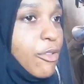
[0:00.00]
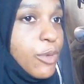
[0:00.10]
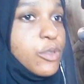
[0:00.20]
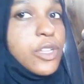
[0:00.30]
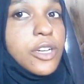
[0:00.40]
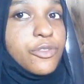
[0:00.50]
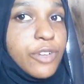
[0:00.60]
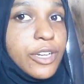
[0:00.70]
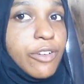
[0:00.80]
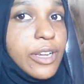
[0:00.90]
remote start is
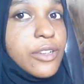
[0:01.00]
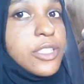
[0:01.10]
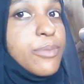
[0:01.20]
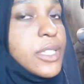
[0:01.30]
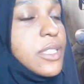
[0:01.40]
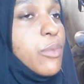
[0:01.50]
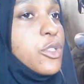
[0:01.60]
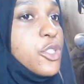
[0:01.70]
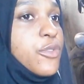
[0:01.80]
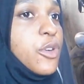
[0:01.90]
really great because it means that
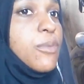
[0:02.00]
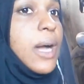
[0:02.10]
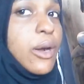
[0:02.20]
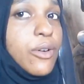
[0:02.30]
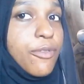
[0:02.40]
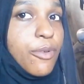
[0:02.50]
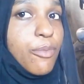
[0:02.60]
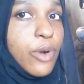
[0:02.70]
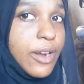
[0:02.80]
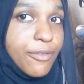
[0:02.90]
once you've come out from
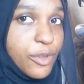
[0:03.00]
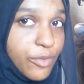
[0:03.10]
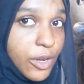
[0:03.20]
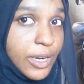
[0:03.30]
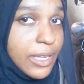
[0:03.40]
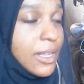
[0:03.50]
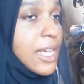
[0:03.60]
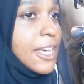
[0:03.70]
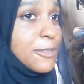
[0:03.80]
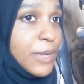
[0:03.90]
wherever you've gone in,
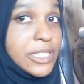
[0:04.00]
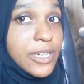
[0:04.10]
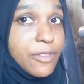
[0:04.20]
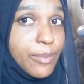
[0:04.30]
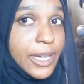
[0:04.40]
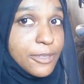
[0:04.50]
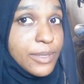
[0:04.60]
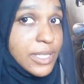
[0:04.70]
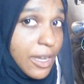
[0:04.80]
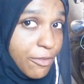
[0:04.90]
especially if the bike's
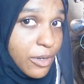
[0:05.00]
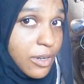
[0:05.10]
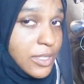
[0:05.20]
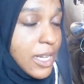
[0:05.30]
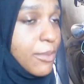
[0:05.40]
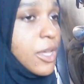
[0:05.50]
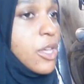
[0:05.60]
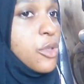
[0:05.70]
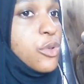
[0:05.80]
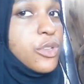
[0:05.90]
been sat for a long time,
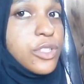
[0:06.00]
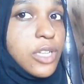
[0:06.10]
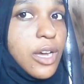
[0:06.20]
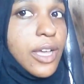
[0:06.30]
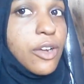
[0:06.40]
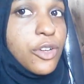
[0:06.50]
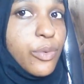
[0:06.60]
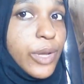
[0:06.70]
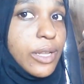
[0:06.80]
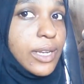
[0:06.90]
you can start it on your
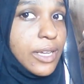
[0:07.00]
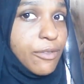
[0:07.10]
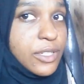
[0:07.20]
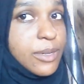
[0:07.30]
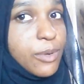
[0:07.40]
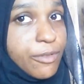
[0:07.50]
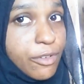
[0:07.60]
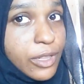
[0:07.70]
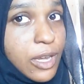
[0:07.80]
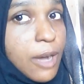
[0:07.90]
way, like for example if
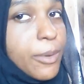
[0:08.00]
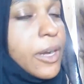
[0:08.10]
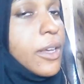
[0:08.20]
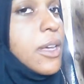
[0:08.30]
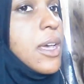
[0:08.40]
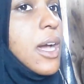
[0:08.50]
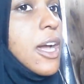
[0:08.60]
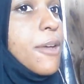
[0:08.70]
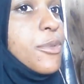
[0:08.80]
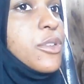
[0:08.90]
you're in the car park,
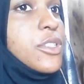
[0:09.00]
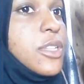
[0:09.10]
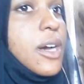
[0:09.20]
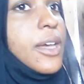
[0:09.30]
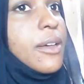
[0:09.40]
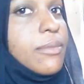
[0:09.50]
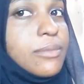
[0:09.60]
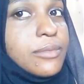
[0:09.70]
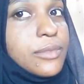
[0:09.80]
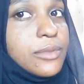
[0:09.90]
you can start it
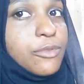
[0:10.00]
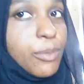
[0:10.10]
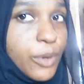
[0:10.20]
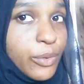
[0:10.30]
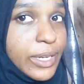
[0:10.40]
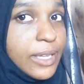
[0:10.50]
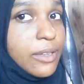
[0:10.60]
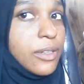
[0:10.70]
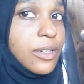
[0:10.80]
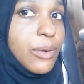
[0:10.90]
remotely.
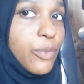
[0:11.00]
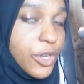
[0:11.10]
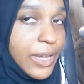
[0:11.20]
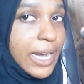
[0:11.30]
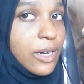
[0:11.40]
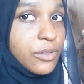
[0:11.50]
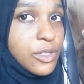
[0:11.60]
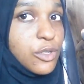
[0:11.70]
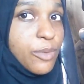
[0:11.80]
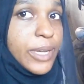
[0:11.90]
When you get out of the
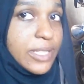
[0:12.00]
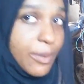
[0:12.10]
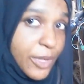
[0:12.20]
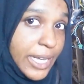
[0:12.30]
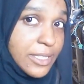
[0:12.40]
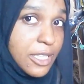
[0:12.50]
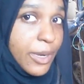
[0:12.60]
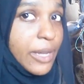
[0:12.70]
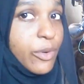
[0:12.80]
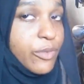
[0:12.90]
store, by the time you get to the
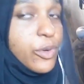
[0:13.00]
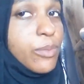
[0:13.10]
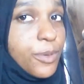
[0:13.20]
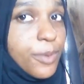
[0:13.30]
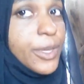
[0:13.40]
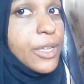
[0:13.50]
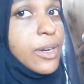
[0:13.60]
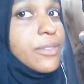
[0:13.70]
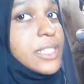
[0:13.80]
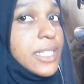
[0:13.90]
bike it would have warmed up a bit, you don't
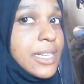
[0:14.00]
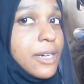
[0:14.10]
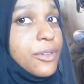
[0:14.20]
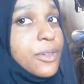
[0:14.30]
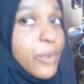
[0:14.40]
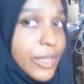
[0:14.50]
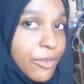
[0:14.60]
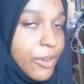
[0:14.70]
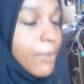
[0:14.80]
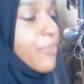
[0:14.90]
have to sit down and wait
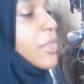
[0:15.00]
for it.